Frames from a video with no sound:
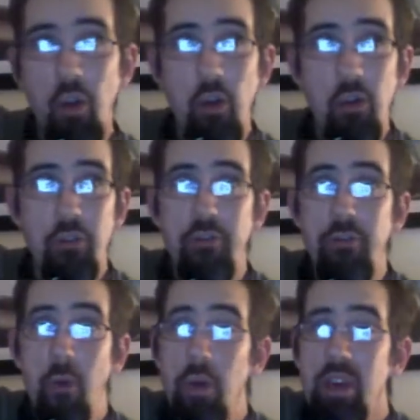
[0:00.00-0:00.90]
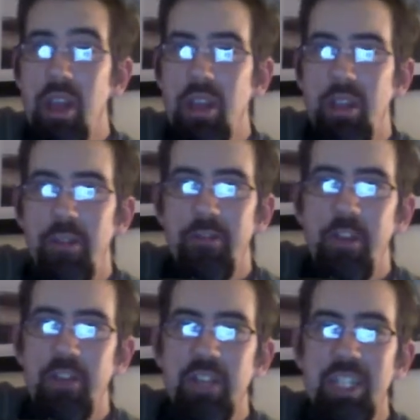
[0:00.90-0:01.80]
40 of the
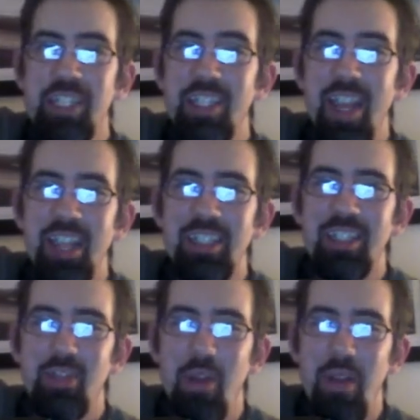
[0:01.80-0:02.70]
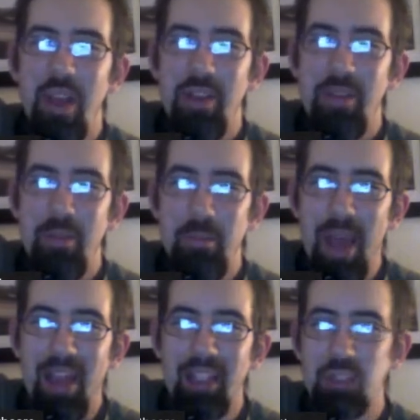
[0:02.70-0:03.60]
50 states
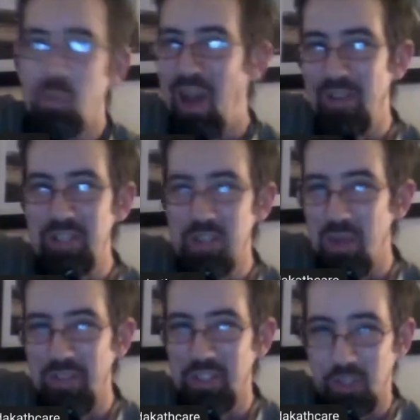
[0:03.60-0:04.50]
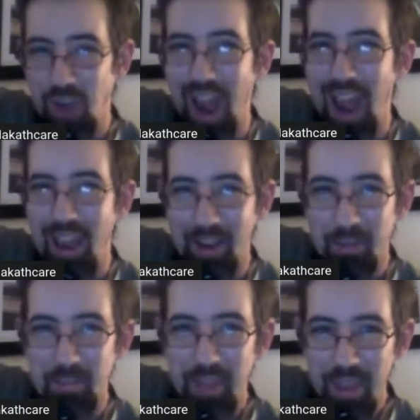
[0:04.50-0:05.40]
ballots, why would you even try?
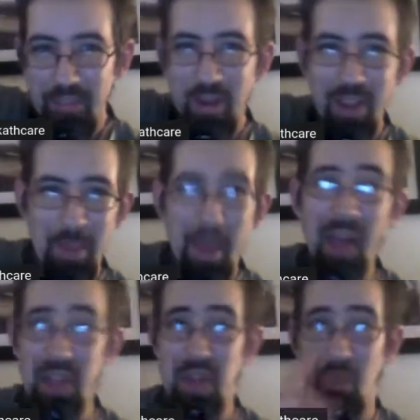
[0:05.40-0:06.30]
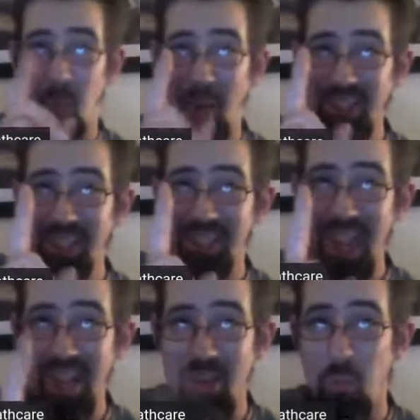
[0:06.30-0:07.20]
If you're on the ballot in one
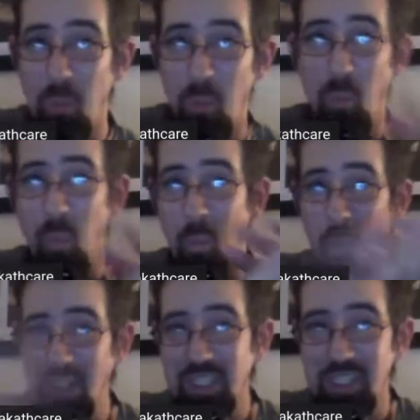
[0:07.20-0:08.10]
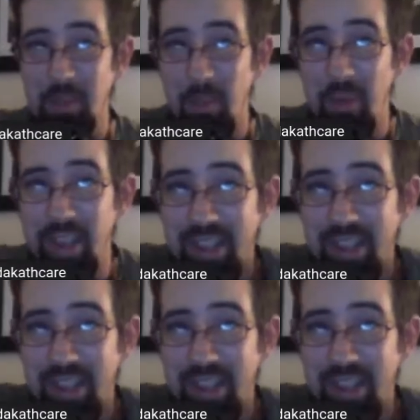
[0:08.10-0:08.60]
state, what's the point?